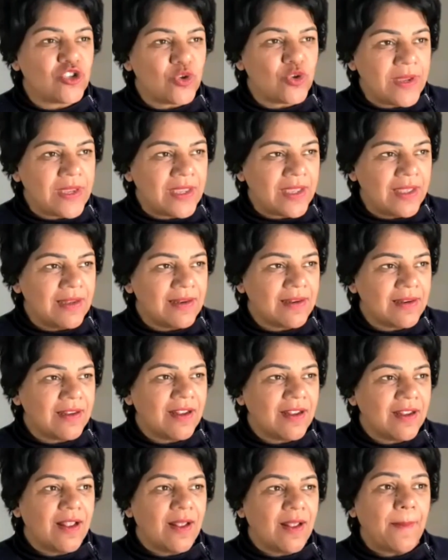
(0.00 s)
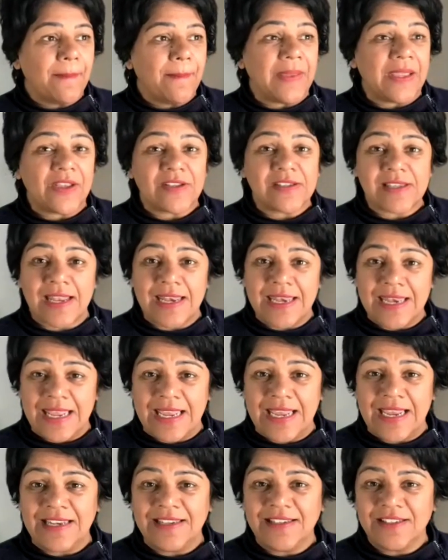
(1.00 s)
doing it because I
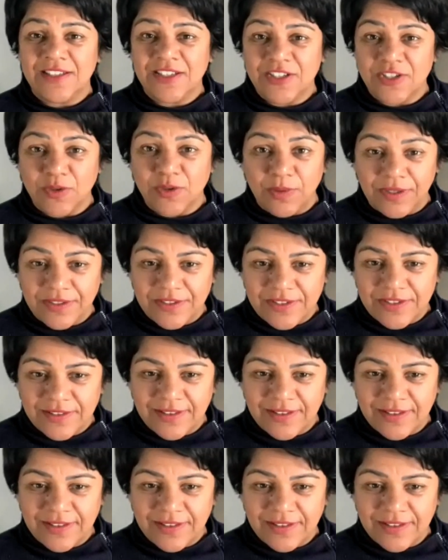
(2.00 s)
need to do it.